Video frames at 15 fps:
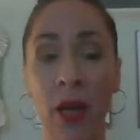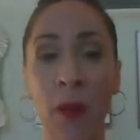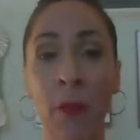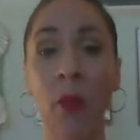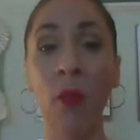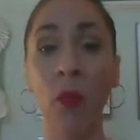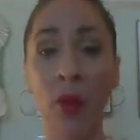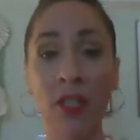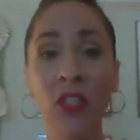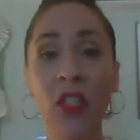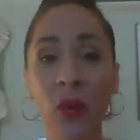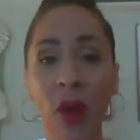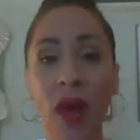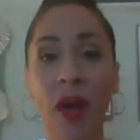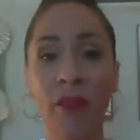But once you
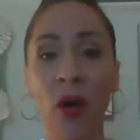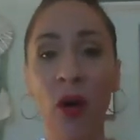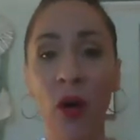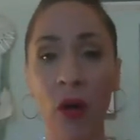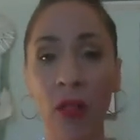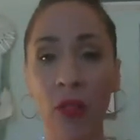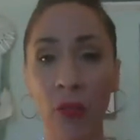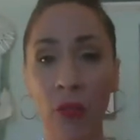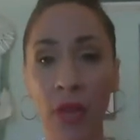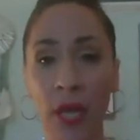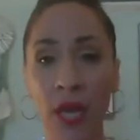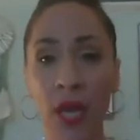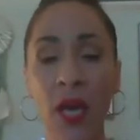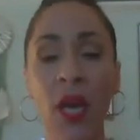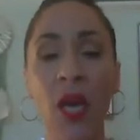have all
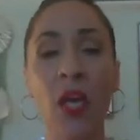3,